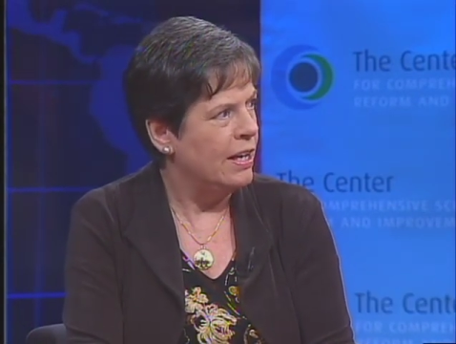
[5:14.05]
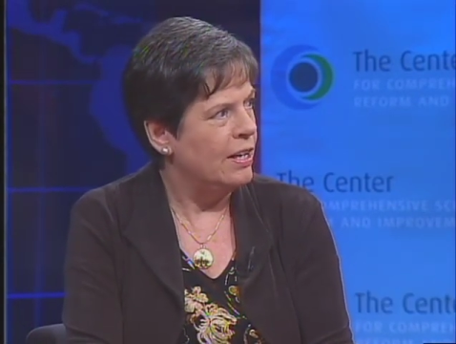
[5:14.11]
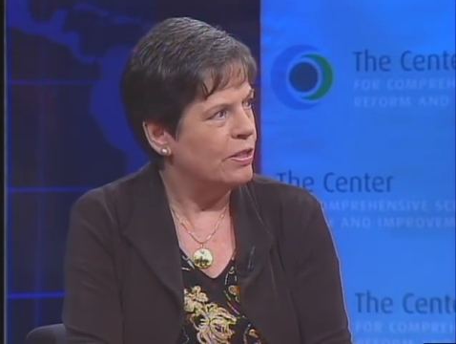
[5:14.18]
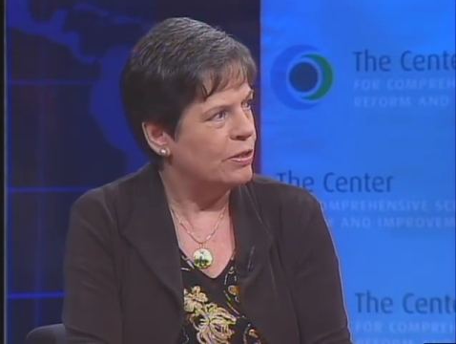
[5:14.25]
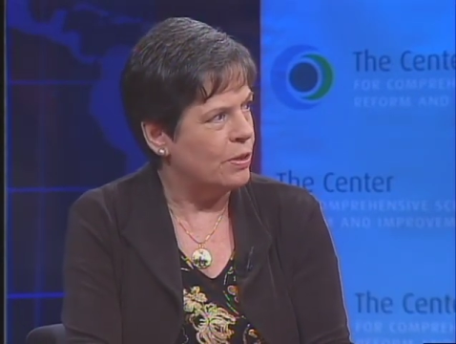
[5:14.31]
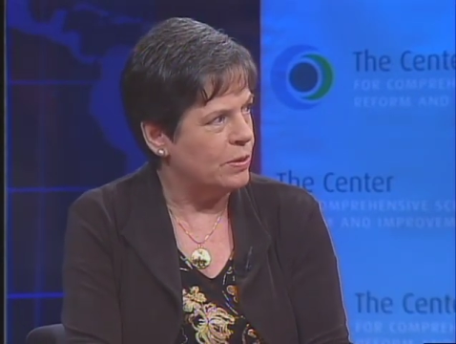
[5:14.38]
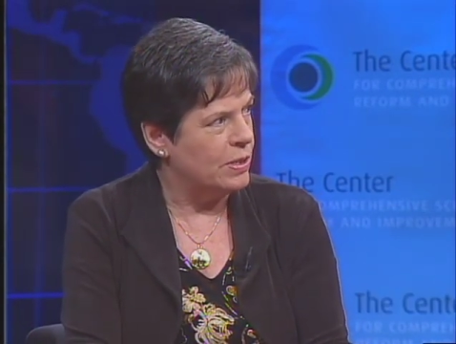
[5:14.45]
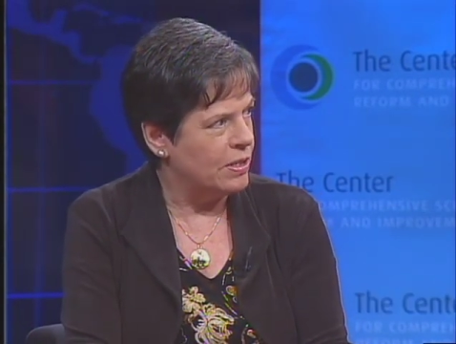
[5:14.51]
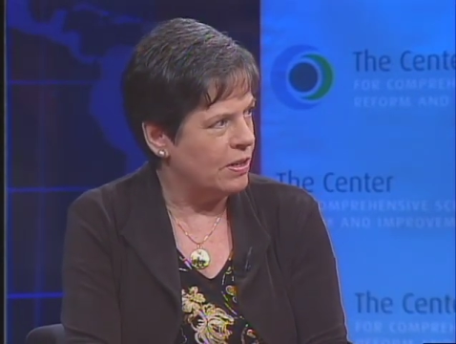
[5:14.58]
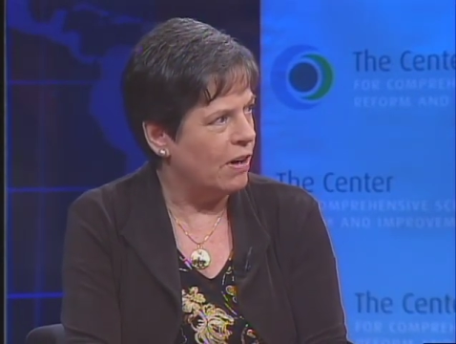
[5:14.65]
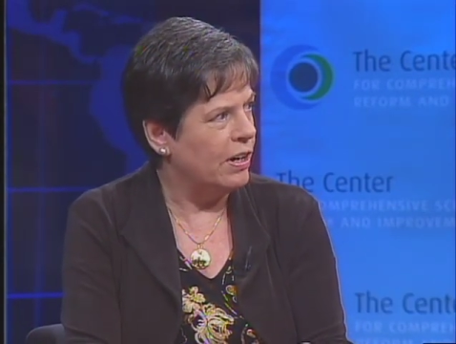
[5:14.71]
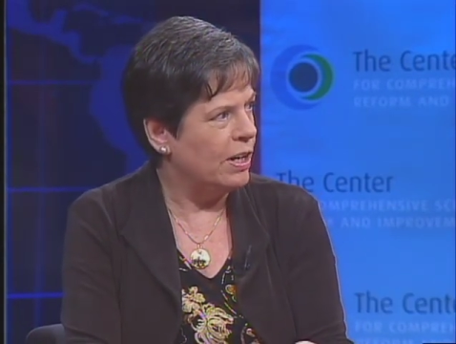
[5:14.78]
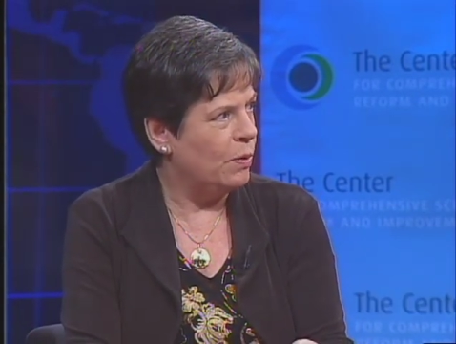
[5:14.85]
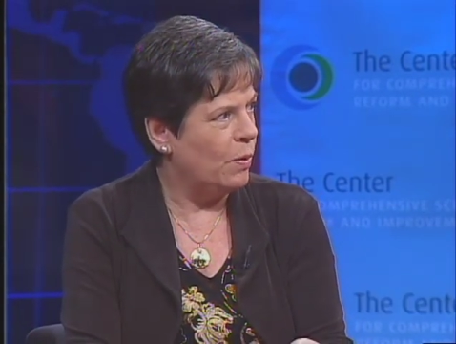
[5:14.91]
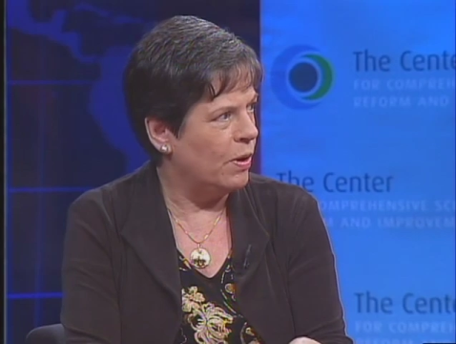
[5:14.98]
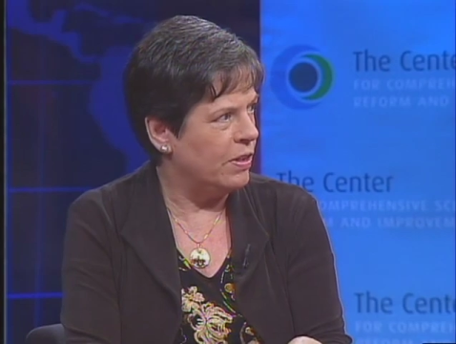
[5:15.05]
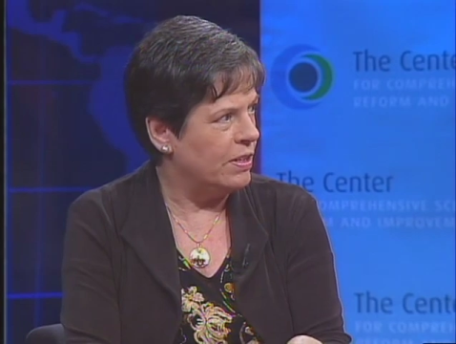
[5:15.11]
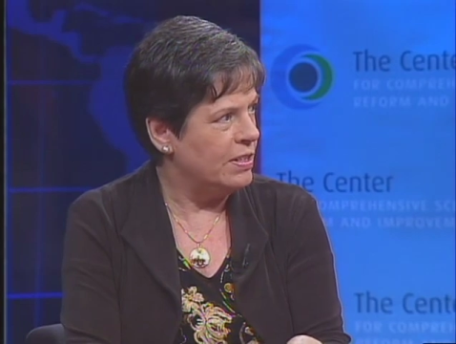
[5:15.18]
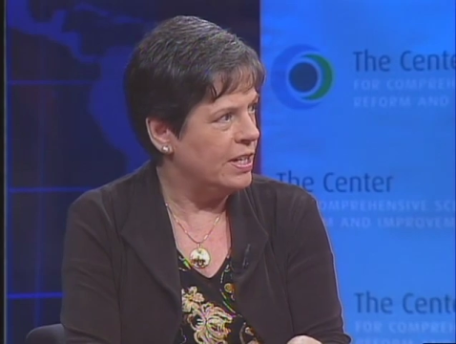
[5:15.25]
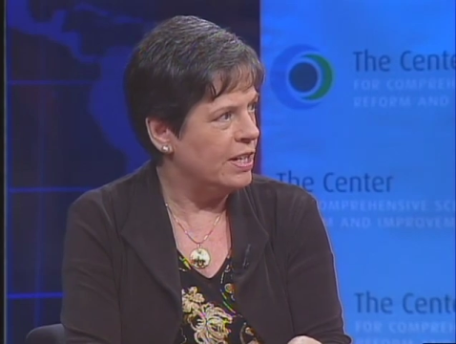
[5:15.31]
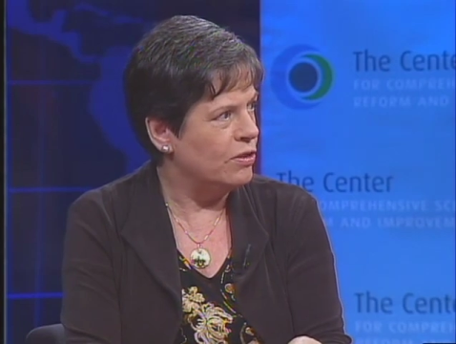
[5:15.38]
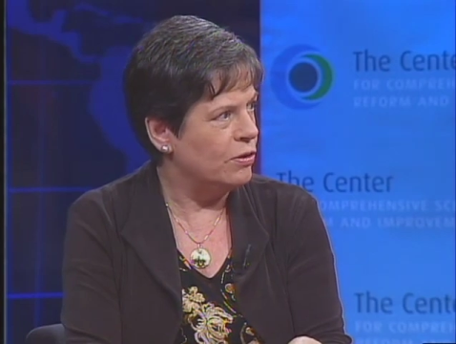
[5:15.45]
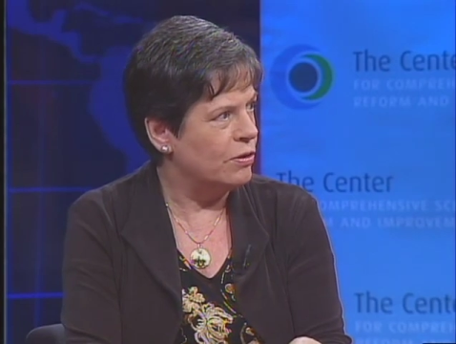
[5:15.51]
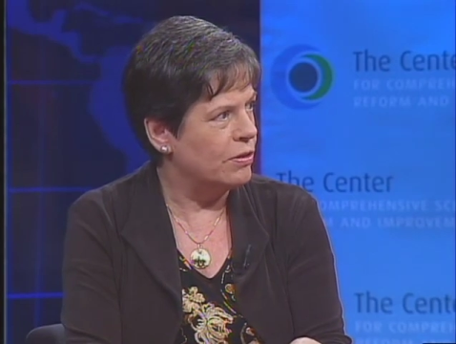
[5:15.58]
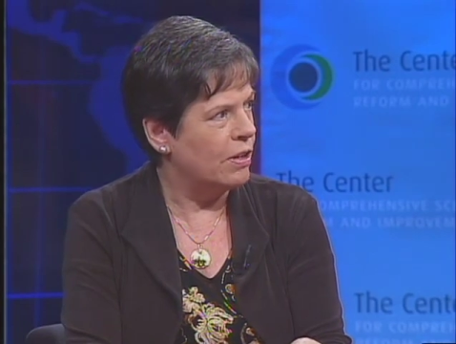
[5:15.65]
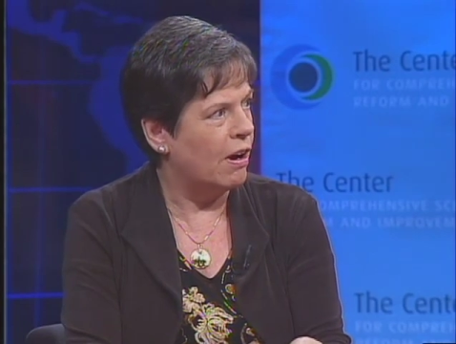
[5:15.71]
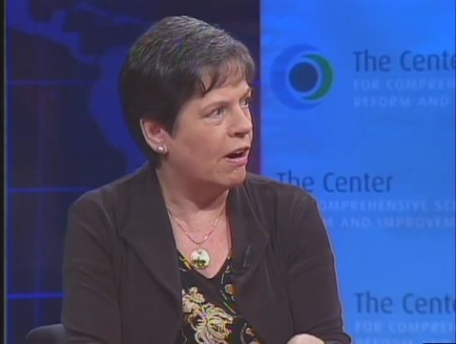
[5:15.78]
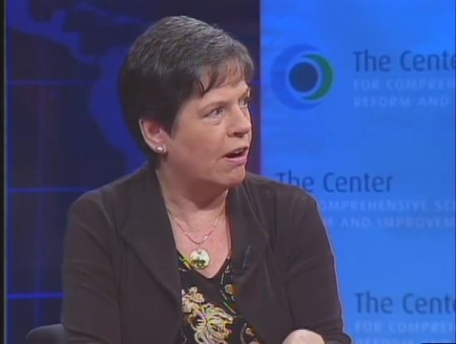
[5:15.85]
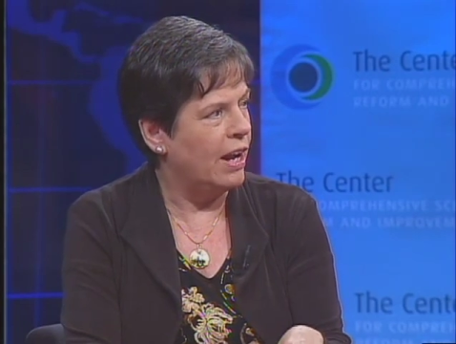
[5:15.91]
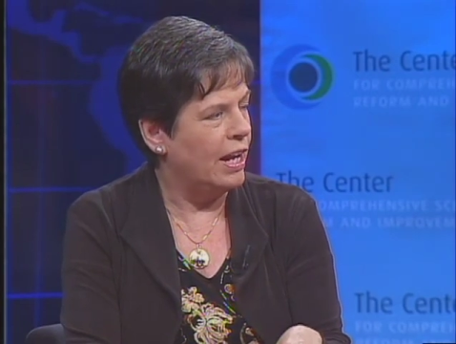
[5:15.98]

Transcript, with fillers: So starting where the teachers are